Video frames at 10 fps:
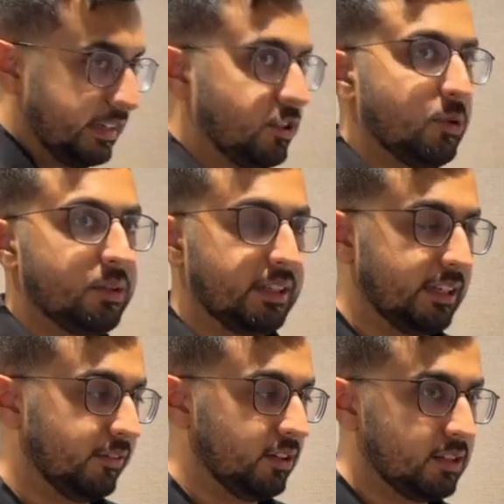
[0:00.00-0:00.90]
is going to
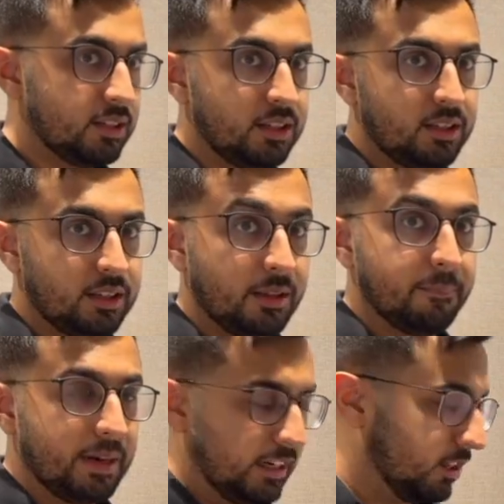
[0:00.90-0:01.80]
give us the
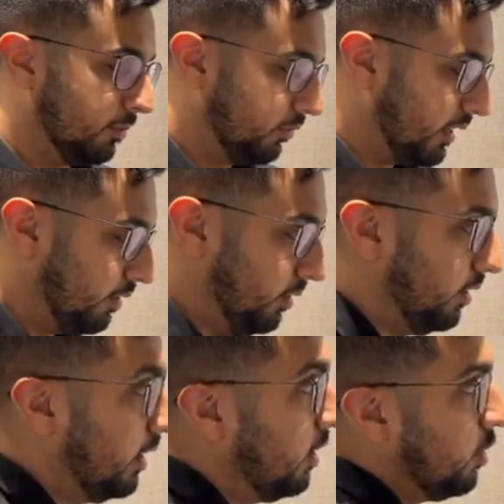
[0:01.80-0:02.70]
maximum value.
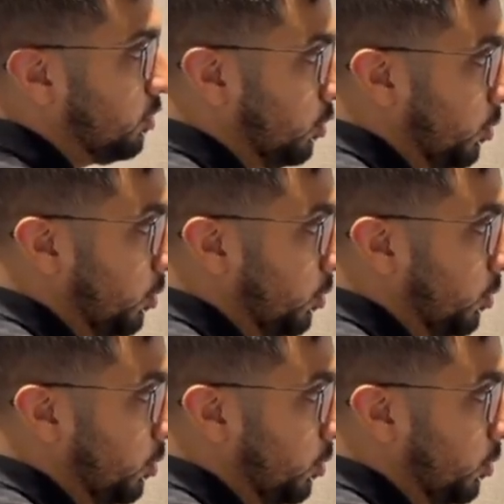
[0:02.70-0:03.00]
So